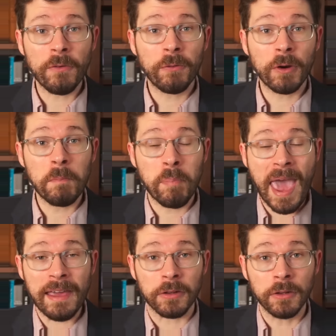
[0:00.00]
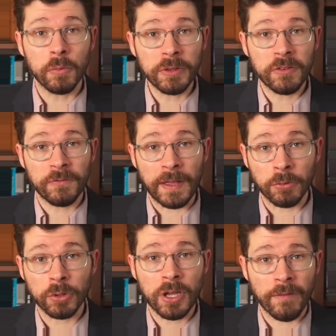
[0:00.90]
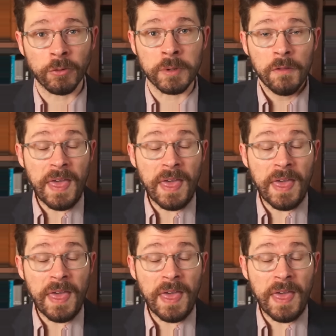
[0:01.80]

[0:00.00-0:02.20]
for a battle with the federal government.